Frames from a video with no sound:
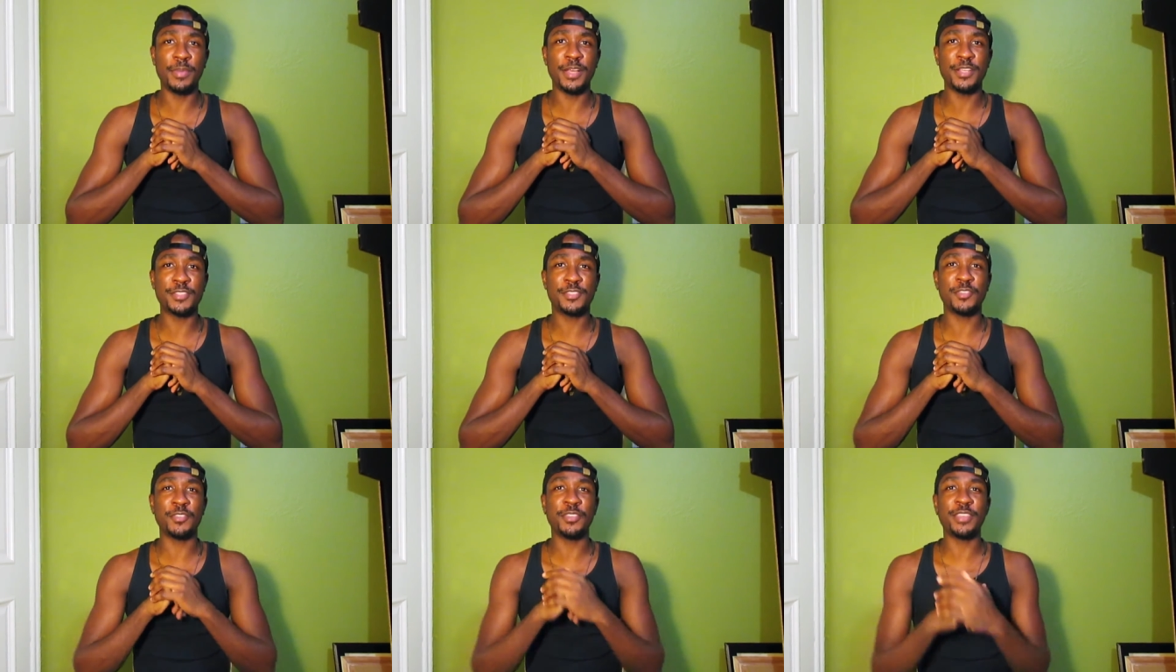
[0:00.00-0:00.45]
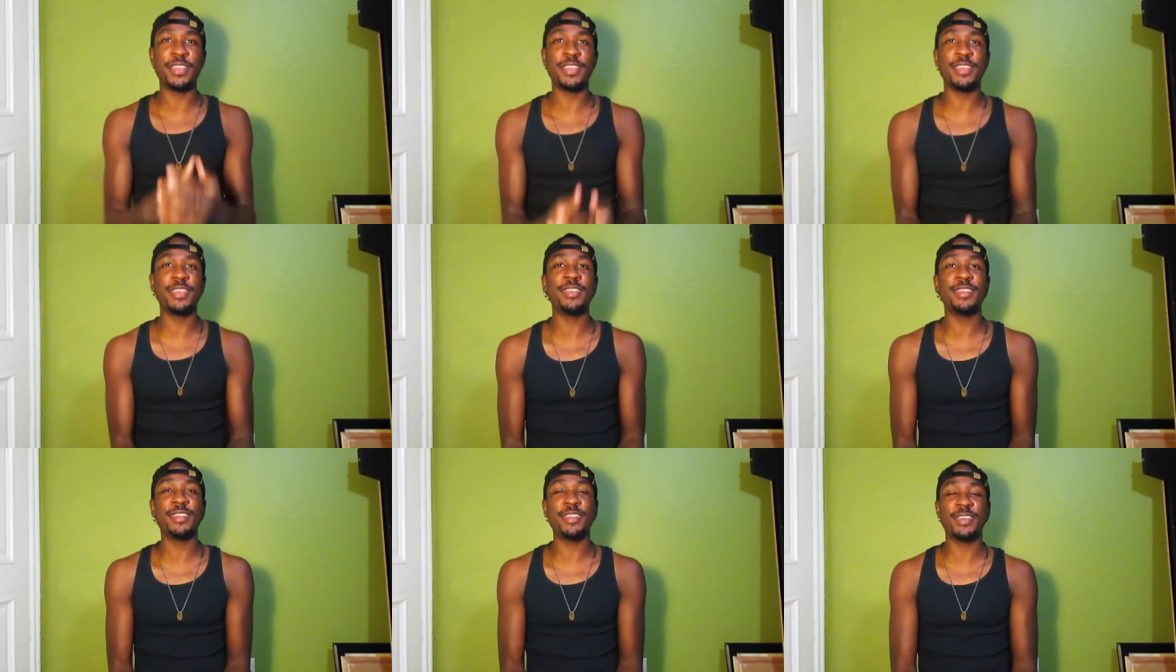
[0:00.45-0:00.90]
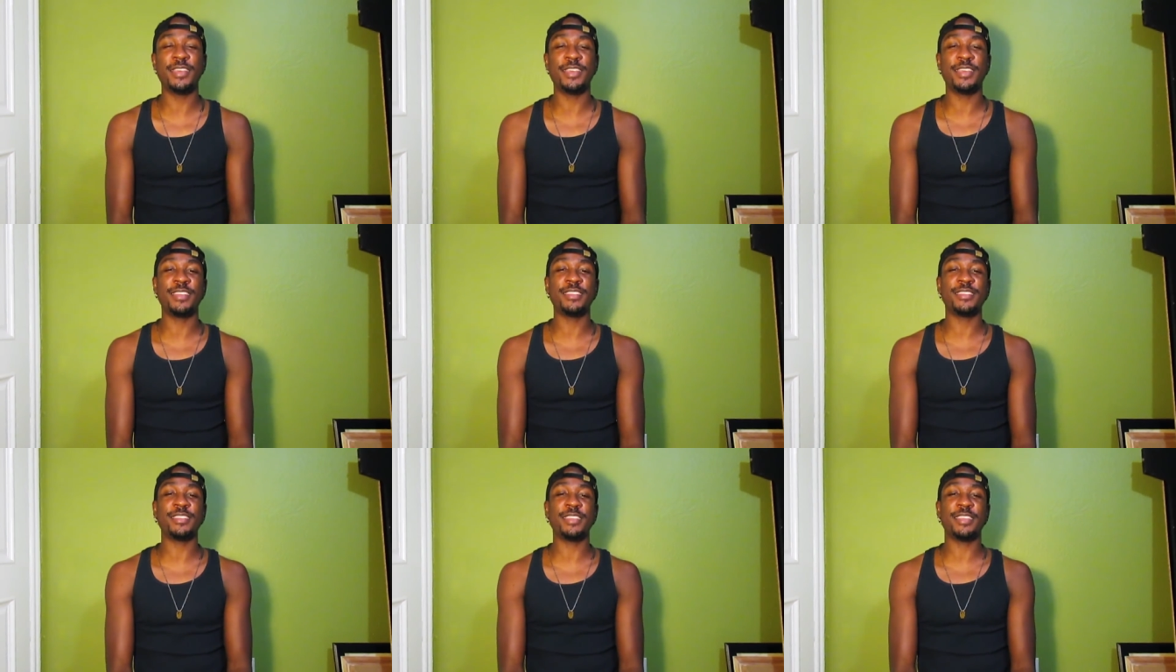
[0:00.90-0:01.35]
so
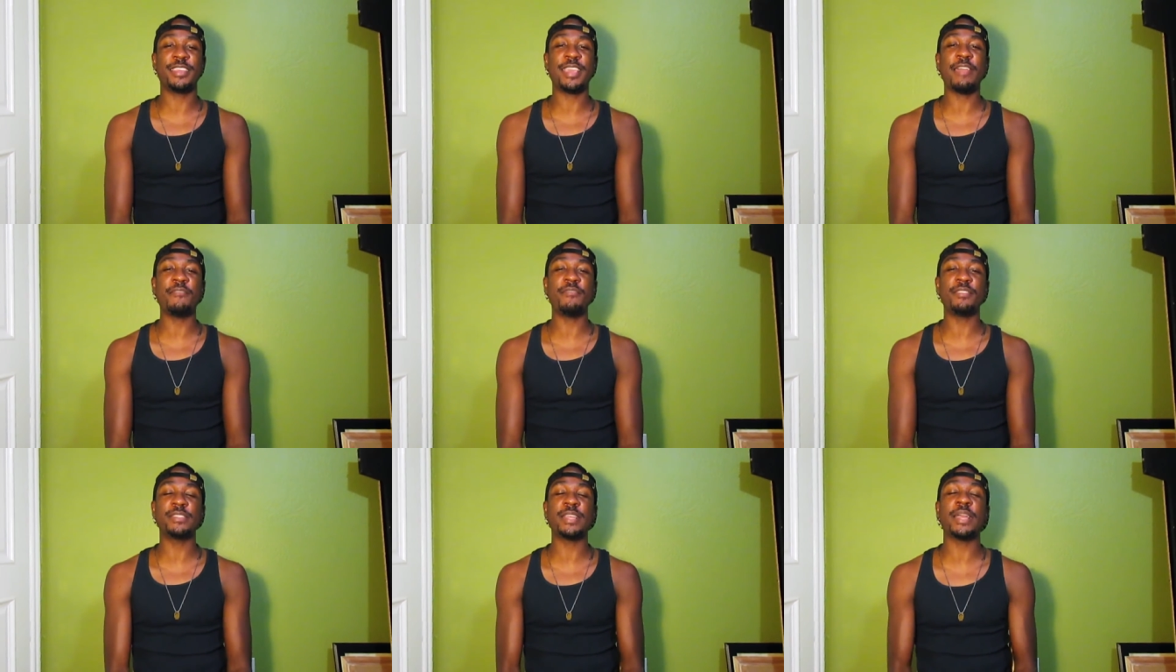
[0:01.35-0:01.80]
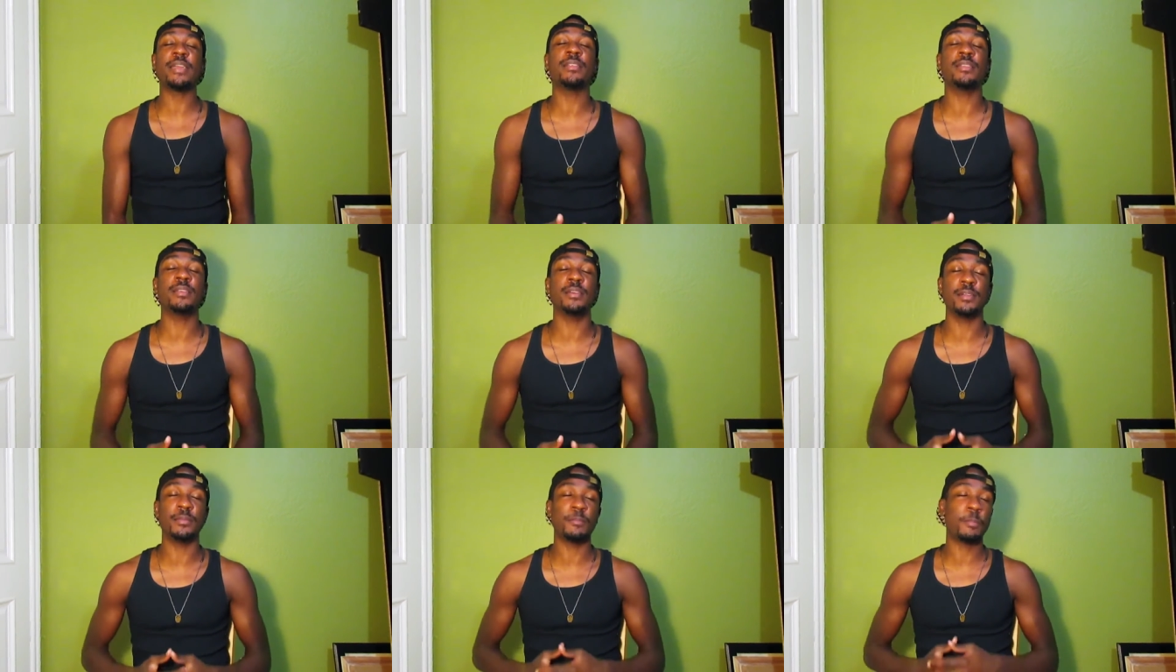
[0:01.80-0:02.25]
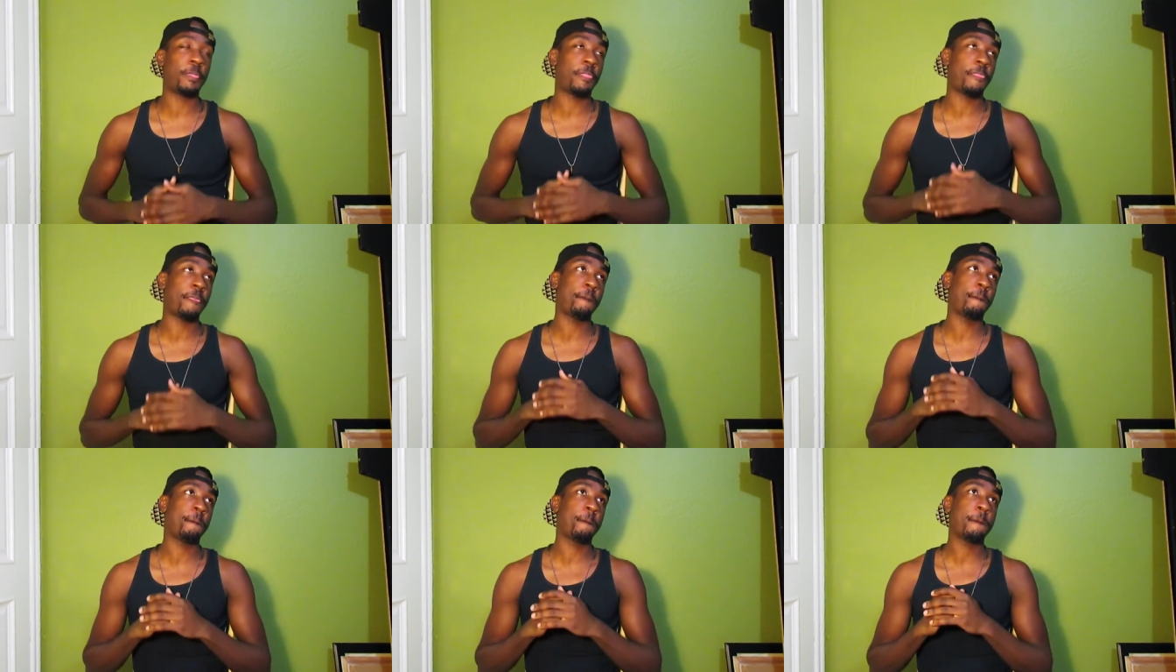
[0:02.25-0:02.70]
then Kevin's like, "Look,
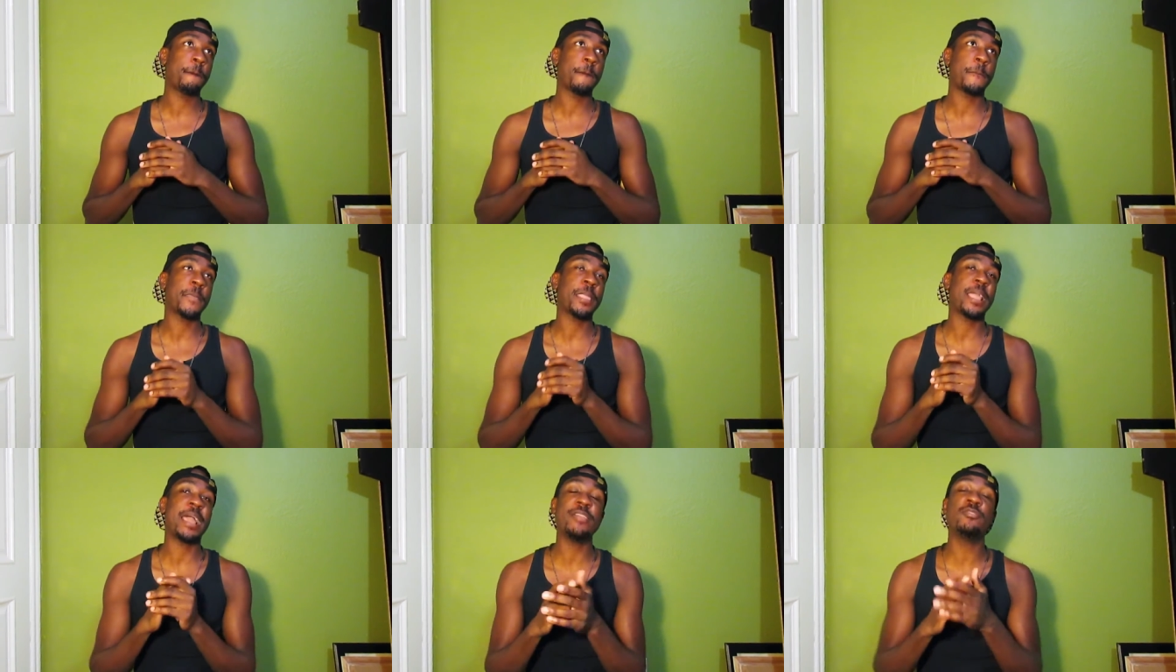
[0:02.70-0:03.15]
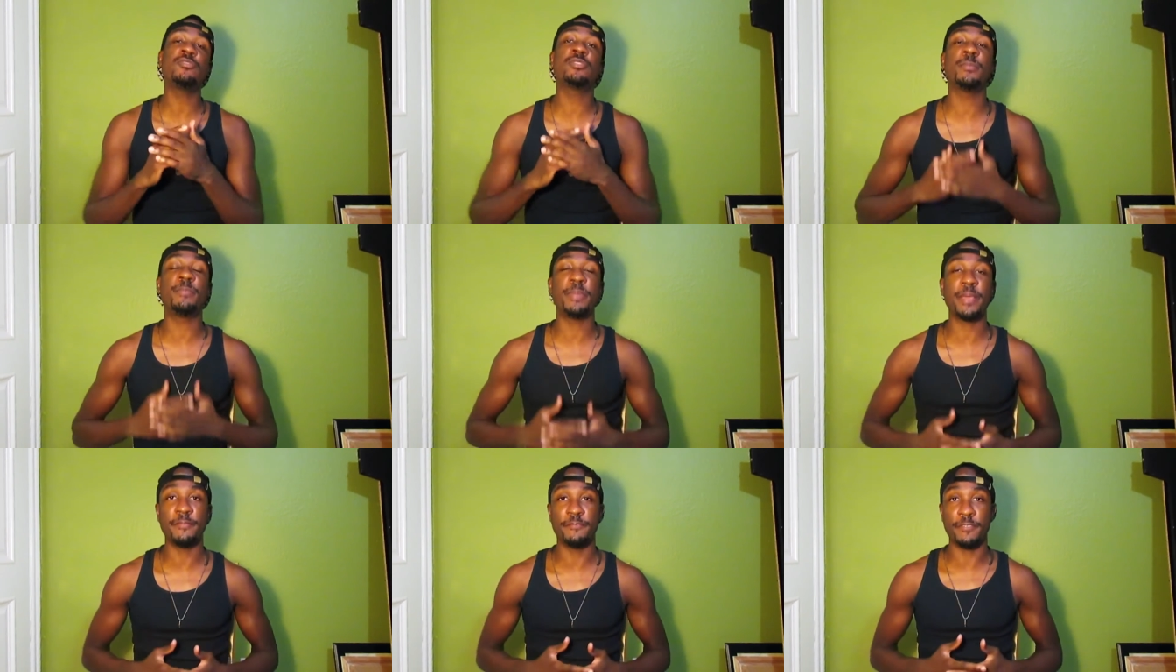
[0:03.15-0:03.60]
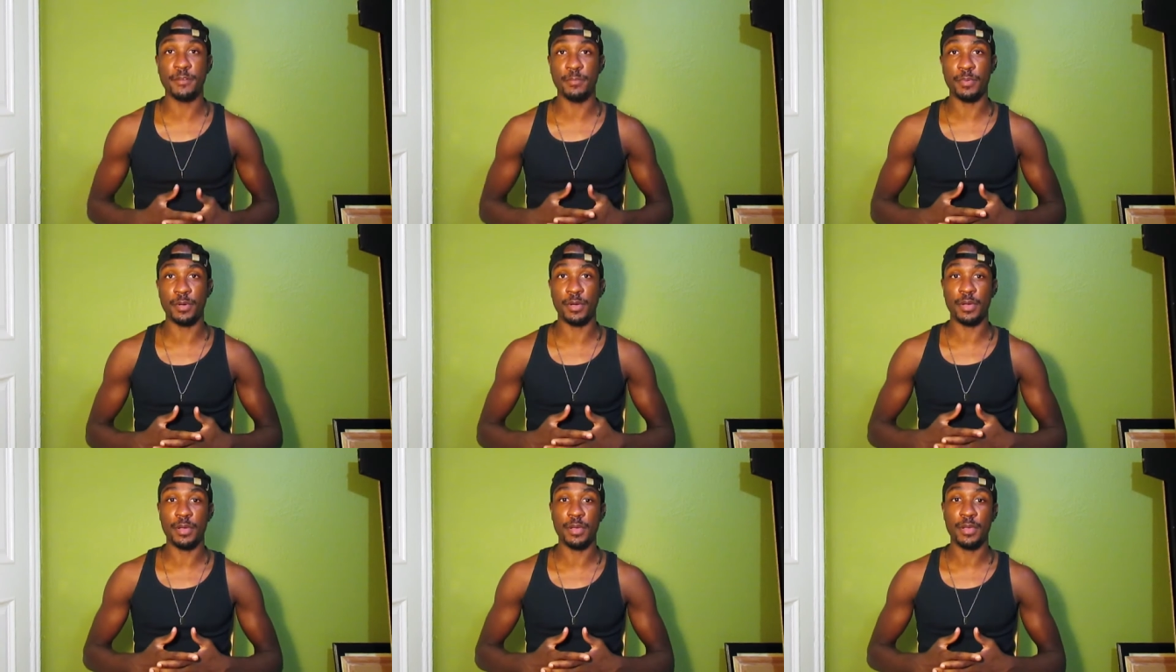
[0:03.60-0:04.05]
I used to play
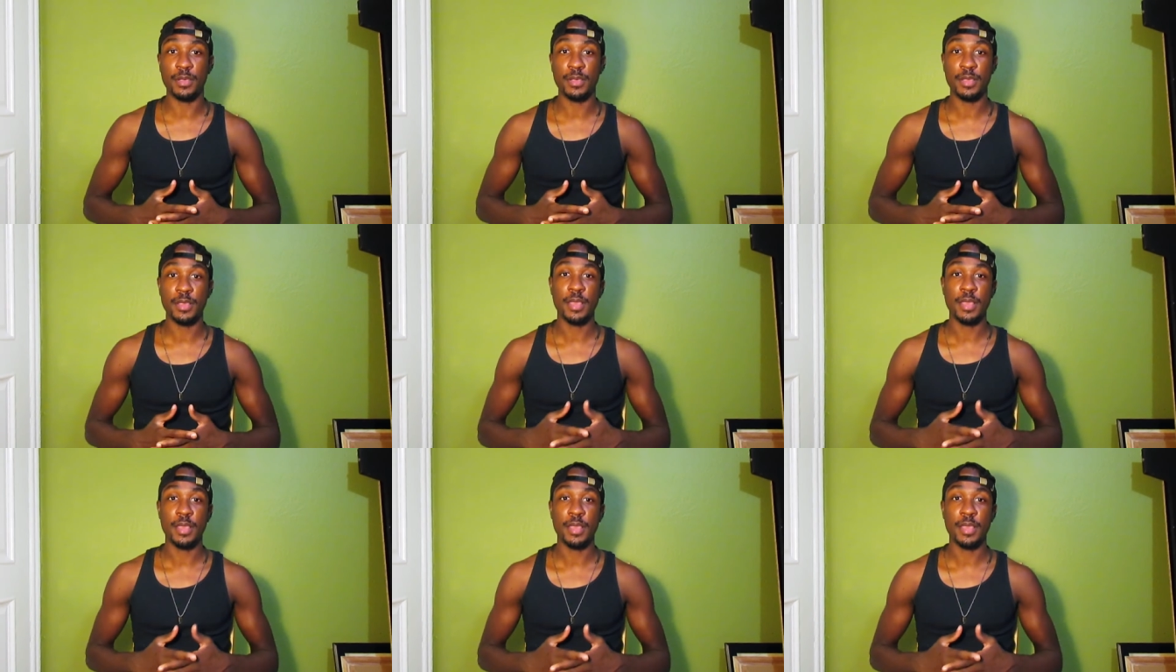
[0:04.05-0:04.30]
football.